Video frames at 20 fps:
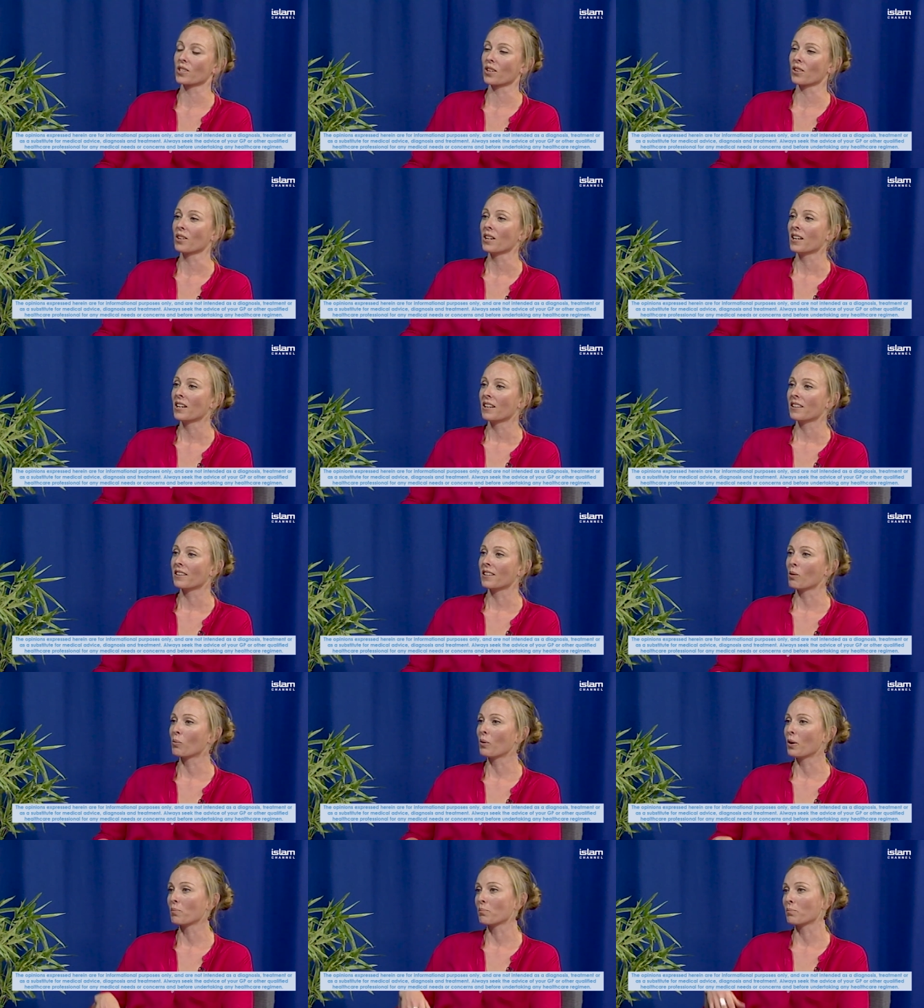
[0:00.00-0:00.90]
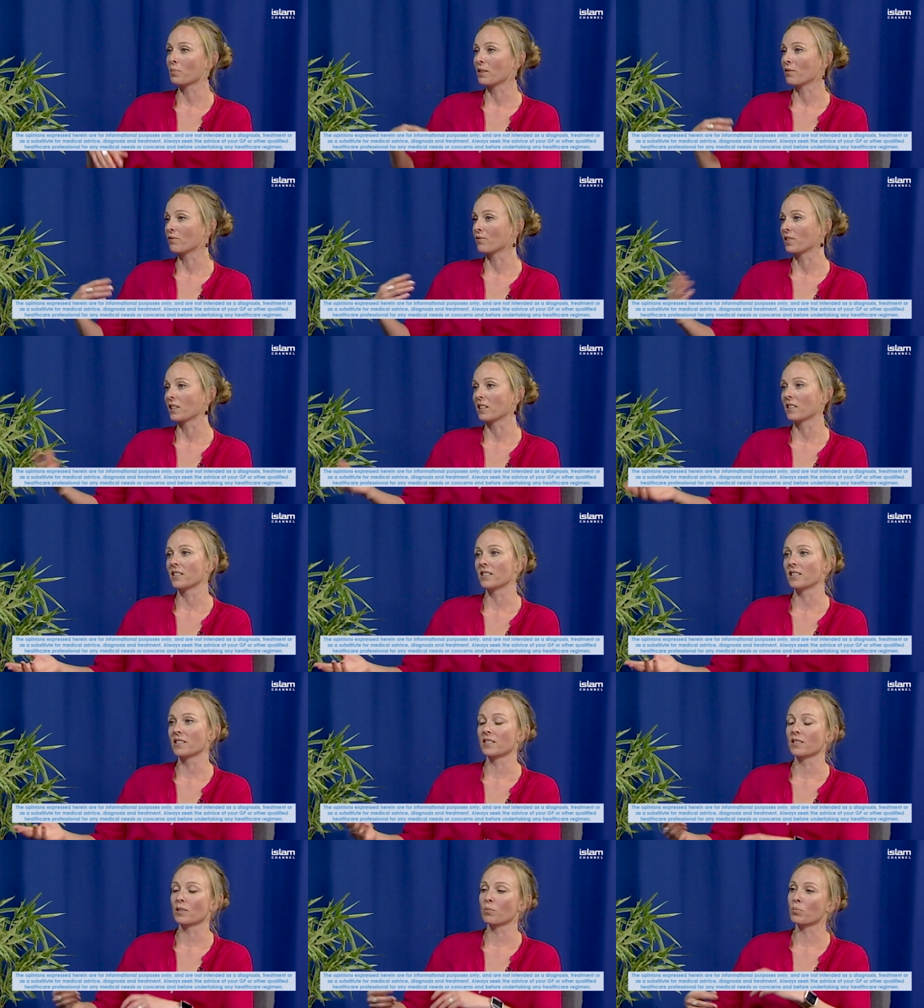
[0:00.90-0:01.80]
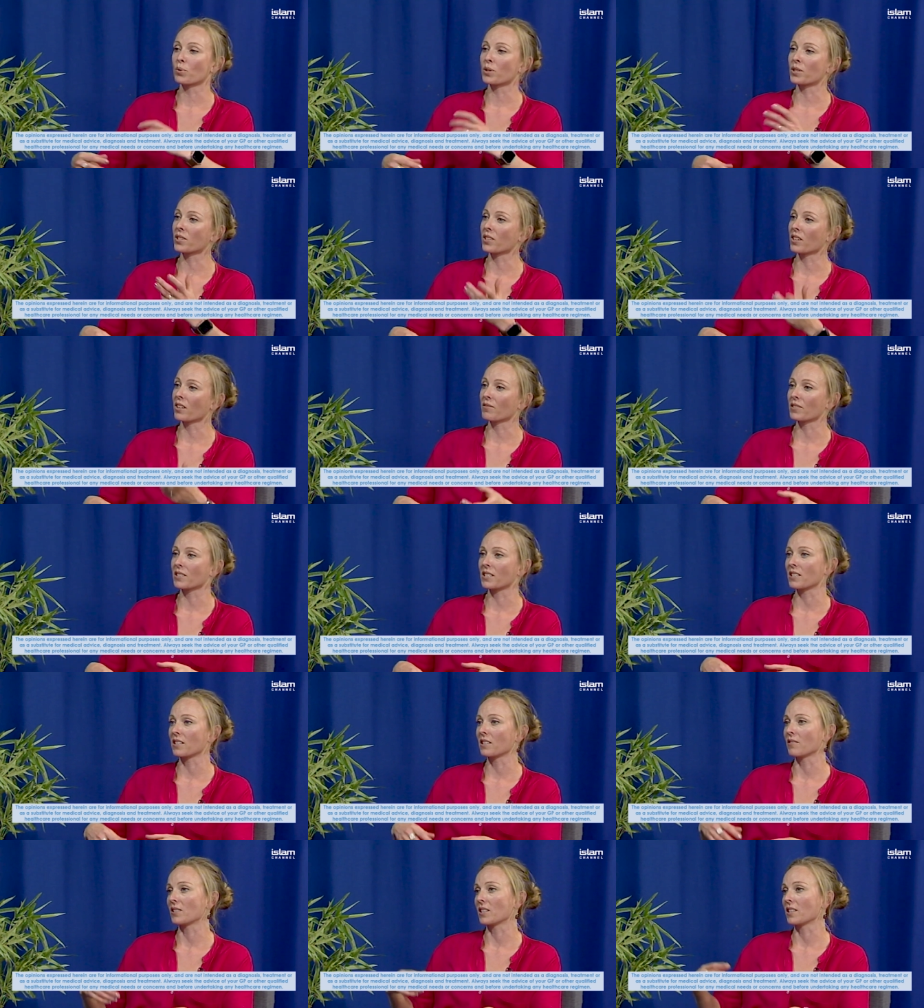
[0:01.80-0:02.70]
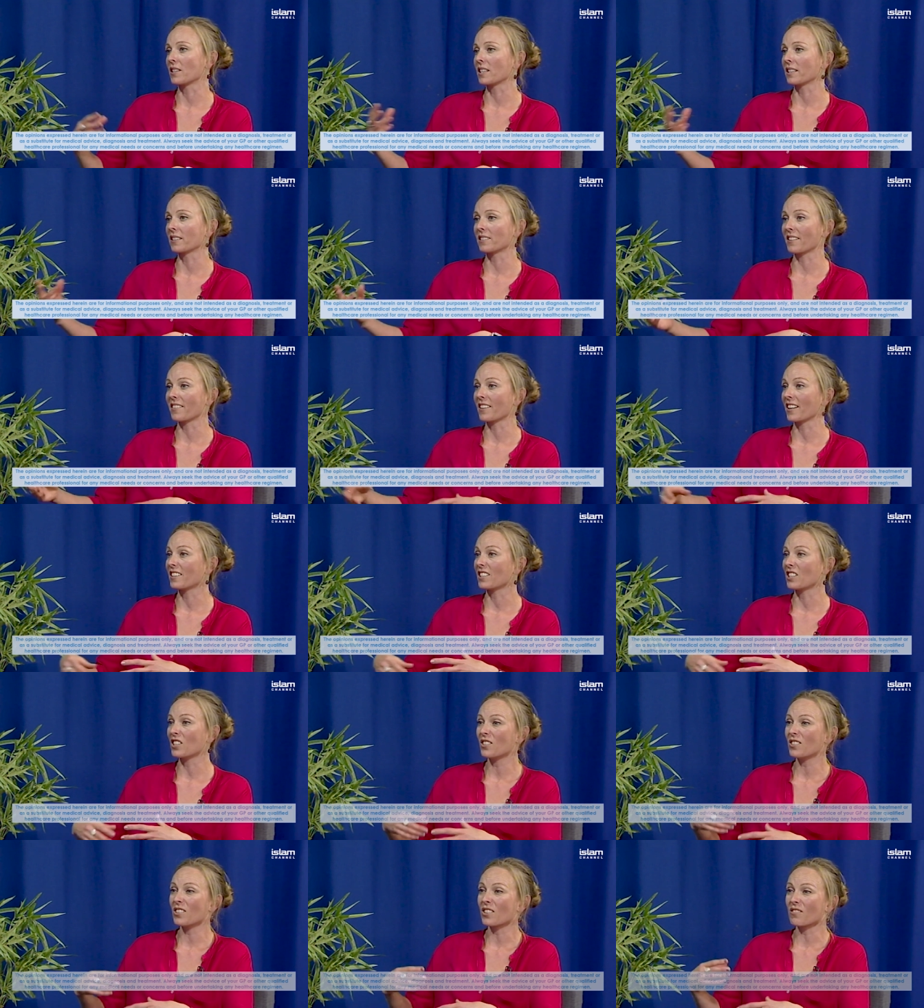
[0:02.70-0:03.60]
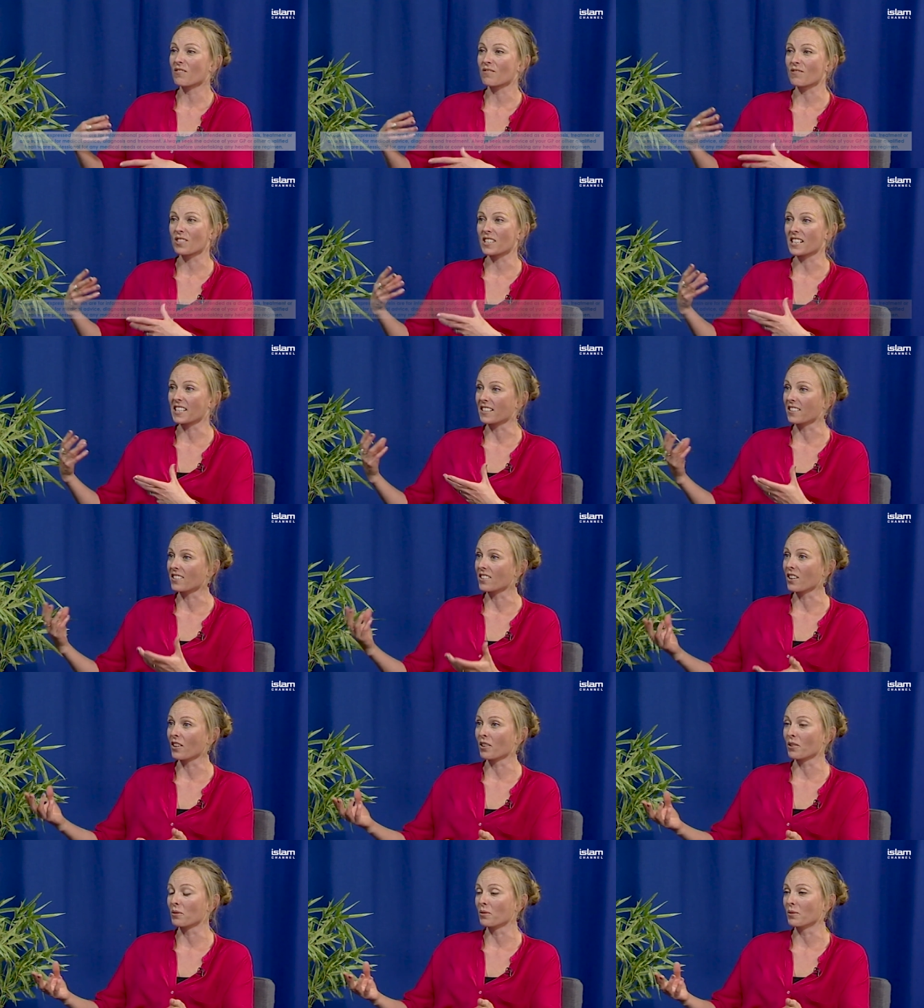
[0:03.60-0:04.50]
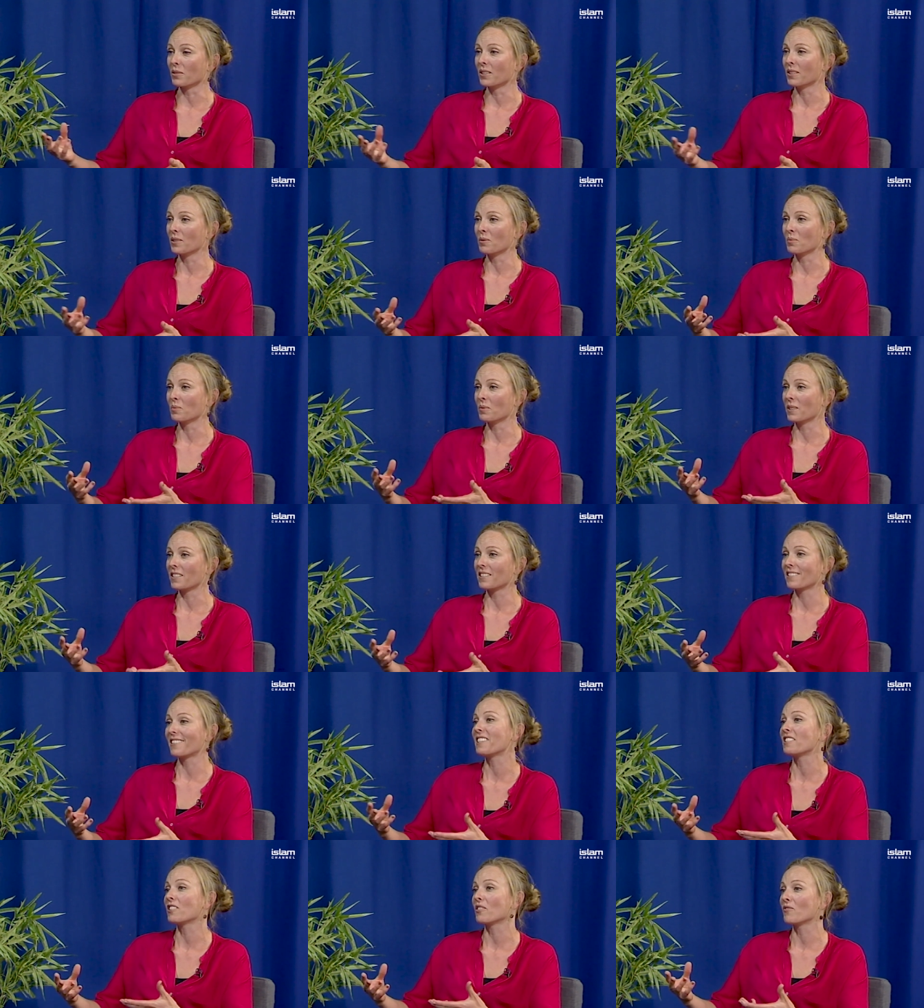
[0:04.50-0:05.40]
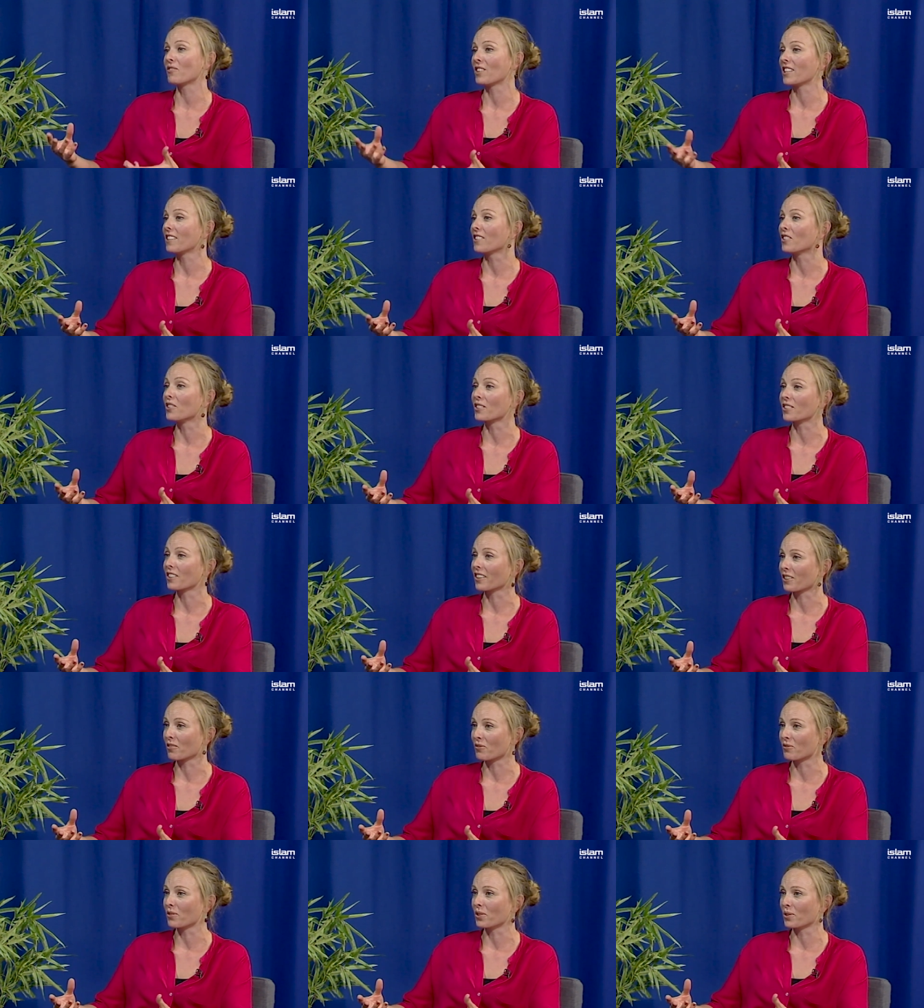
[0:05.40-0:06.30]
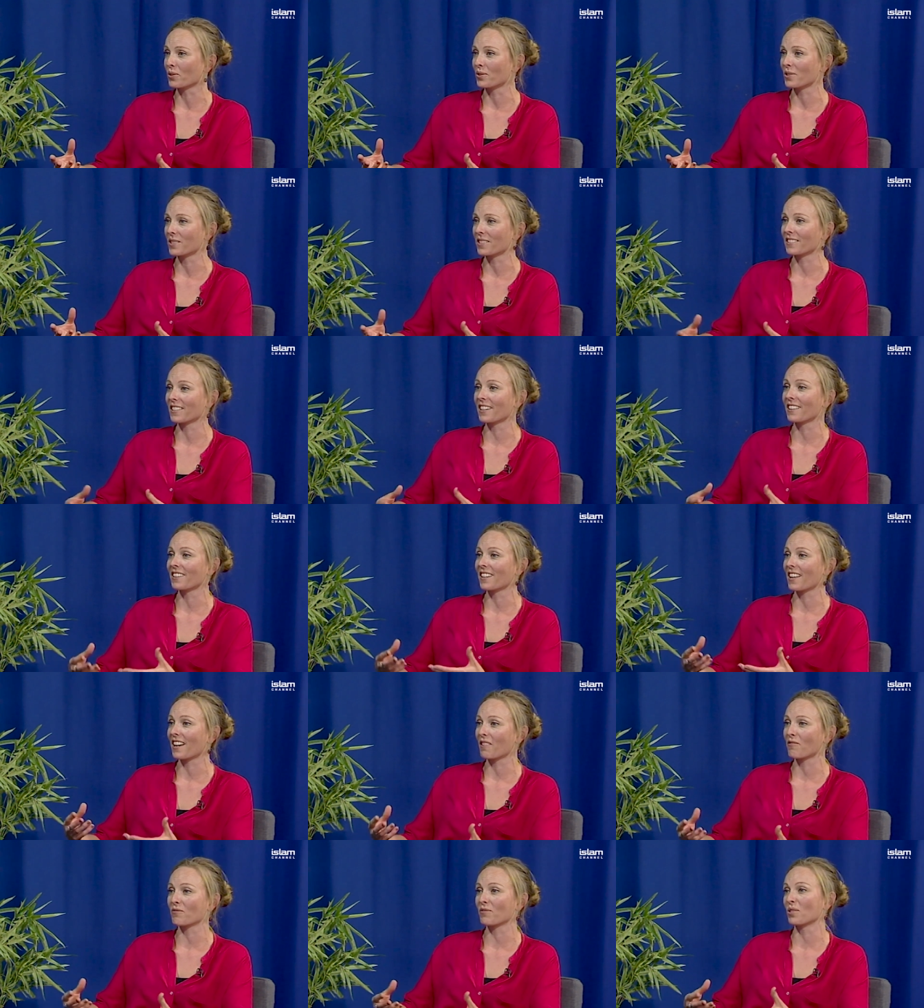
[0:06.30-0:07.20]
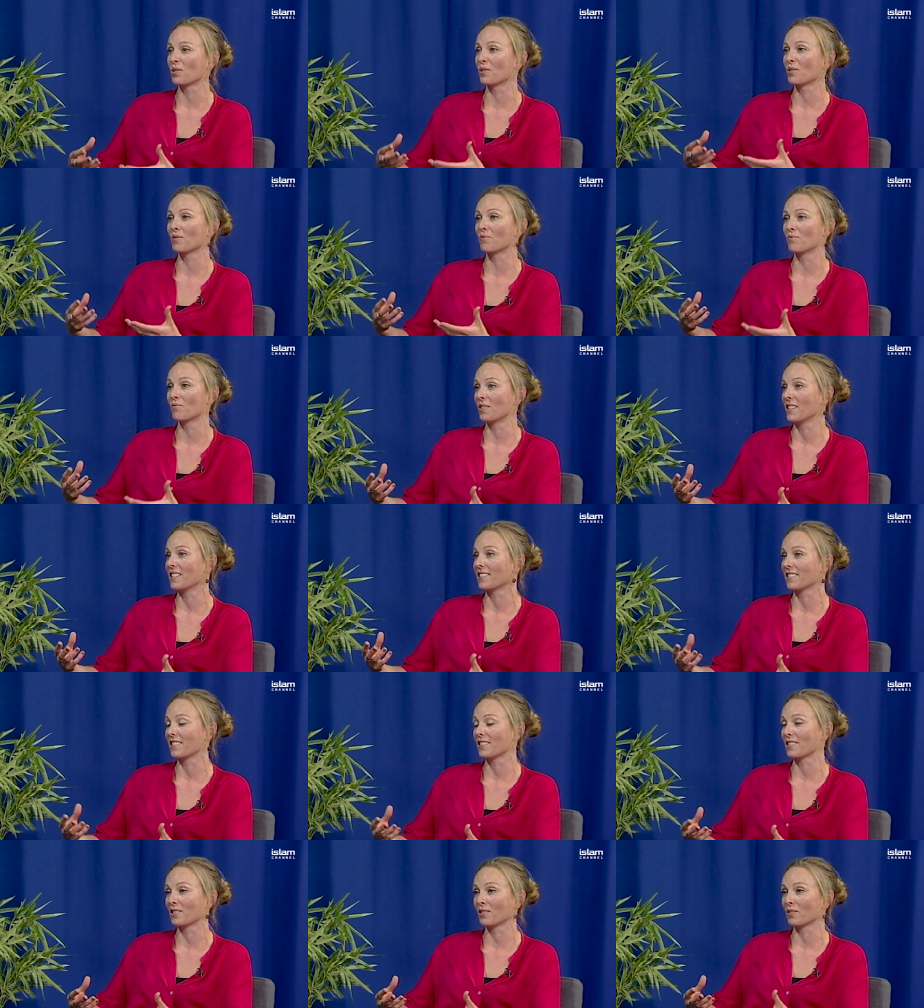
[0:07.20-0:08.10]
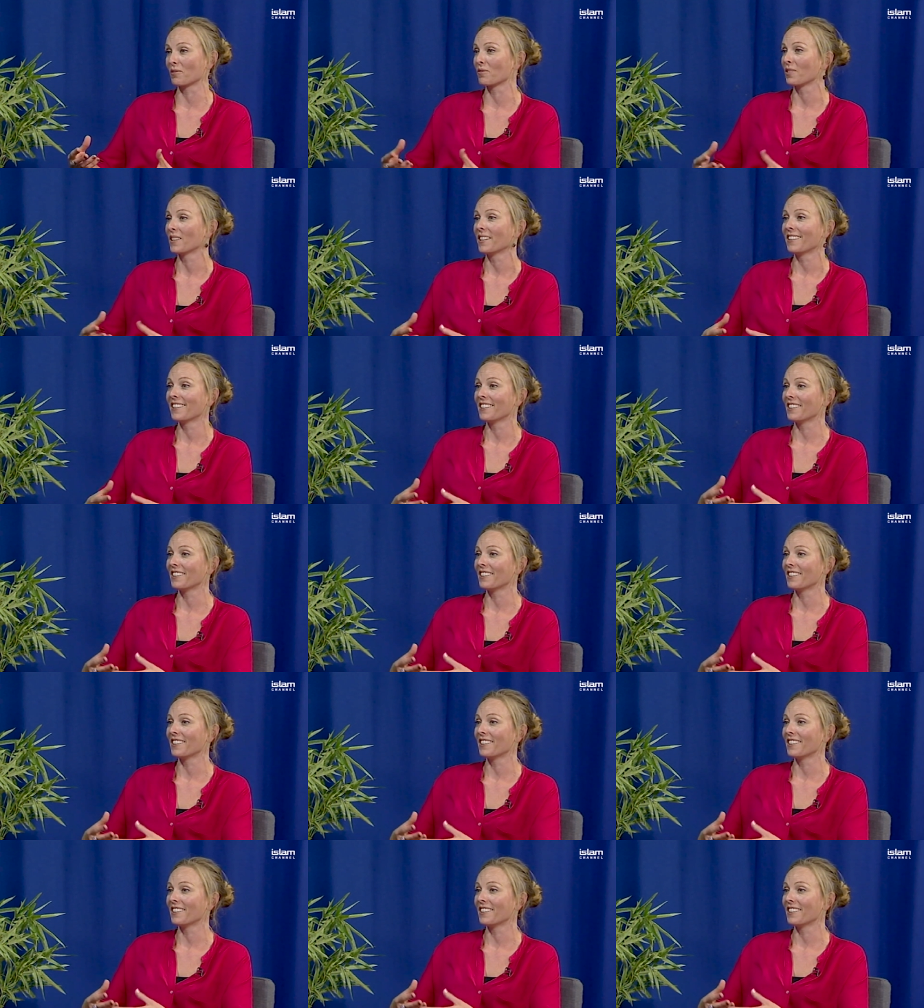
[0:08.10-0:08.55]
So there won't be fillers and preservatives and things like that that you don't really know they, they, don't really look like food. They're there for reasons of,